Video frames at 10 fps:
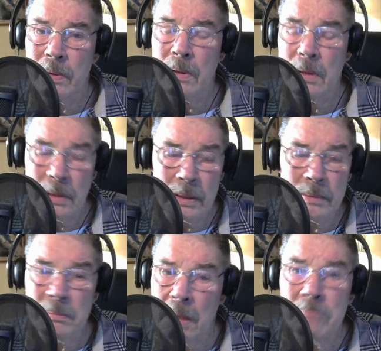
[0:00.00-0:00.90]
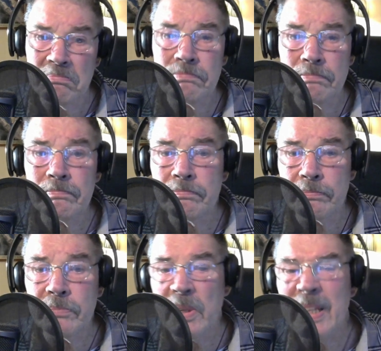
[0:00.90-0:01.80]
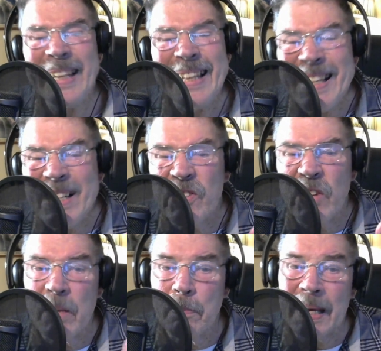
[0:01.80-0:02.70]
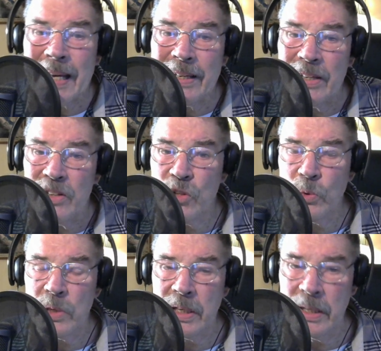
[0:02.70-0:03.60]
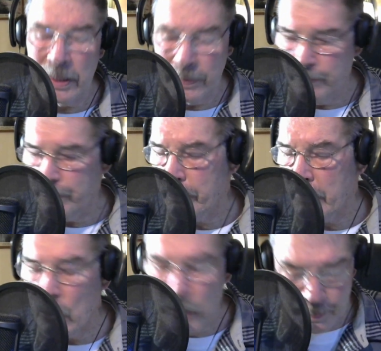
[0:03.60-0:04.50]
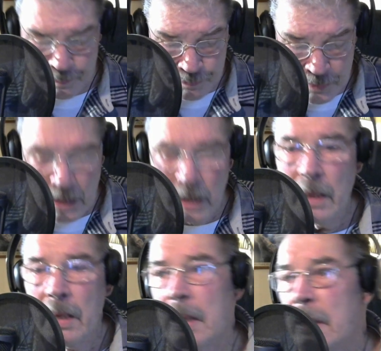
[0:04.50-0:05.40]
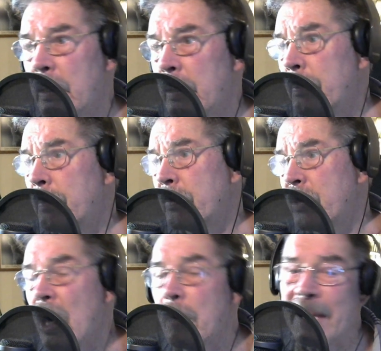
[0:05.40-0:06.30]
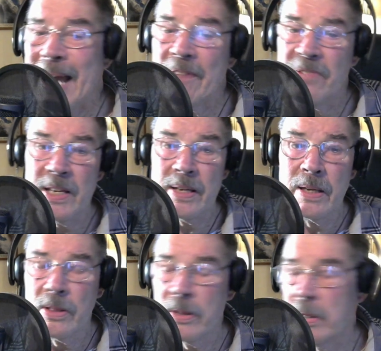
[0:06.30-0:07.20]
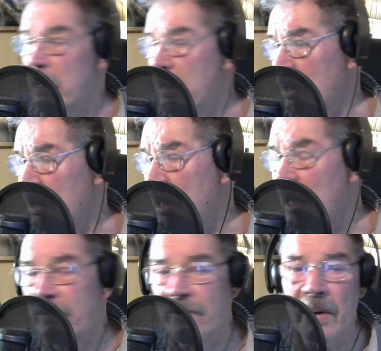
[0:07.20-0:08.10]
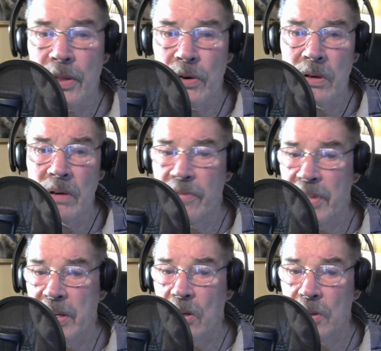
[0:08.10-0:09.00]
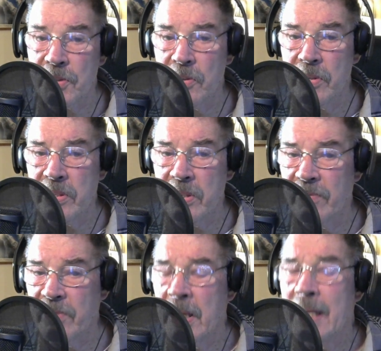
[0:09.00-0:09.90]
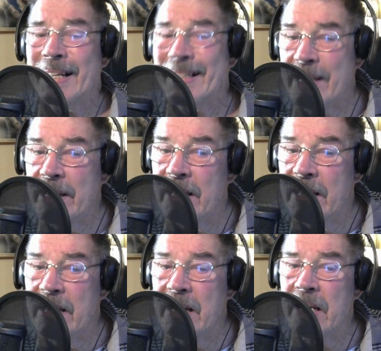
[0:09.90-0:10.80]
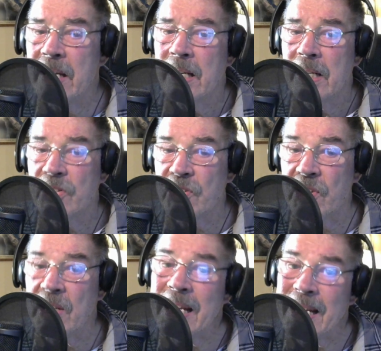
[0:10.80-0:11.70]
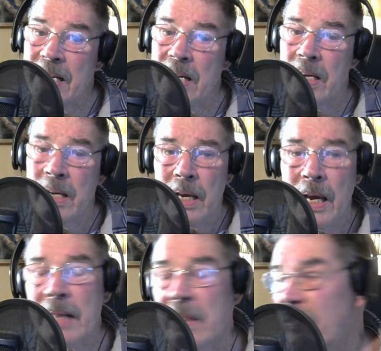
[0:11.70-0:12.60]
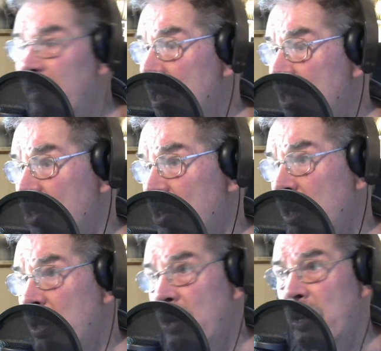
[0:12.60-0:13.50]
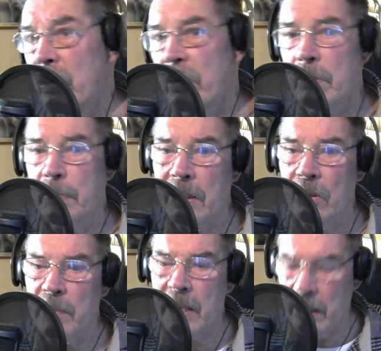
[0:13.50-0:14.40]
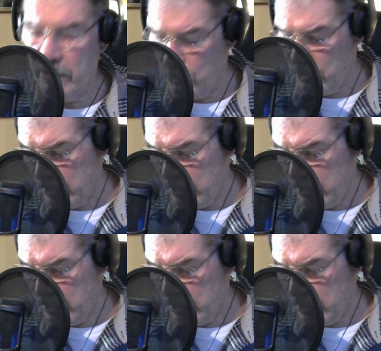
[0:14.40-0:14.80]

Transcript: I'm easing back into it again. Okay. Tom Gaffey, the godfather of the alternative teen scene at the Phoenix Theater here in Petaluma, California.